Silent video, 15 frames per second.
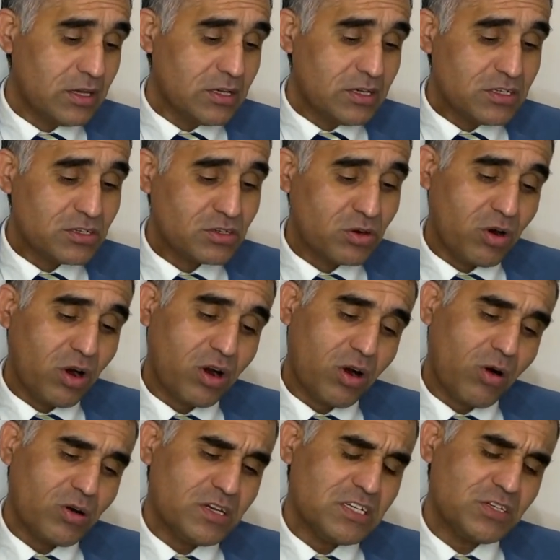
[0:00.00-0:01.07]
So
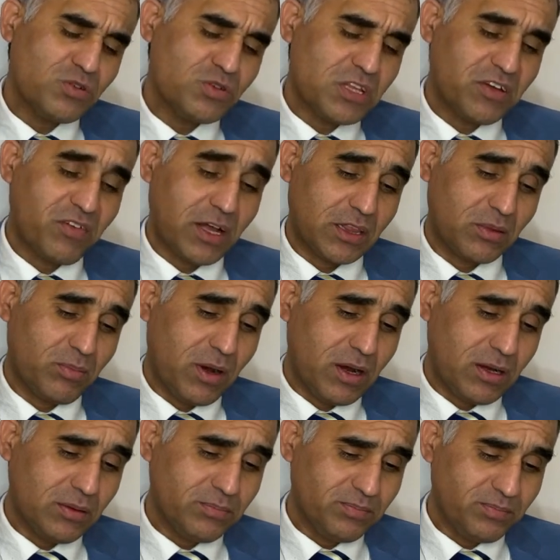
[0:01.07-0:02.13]
according to Devatma,